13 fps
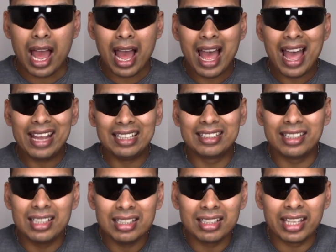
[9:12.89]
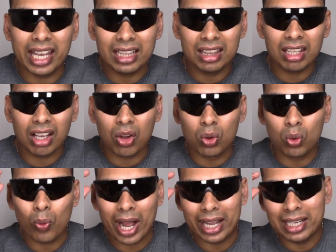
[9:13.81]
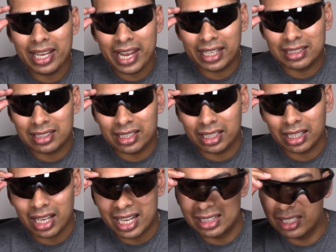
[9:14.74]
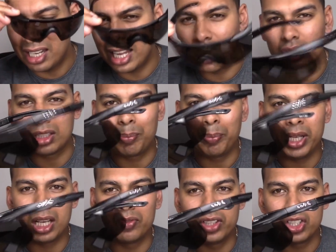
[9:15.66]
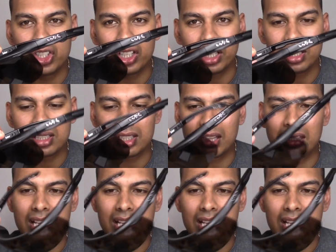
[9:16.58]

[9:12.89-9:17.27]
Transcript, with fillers: I didn't get the whole Wiley X thing until I got a pair of these shades.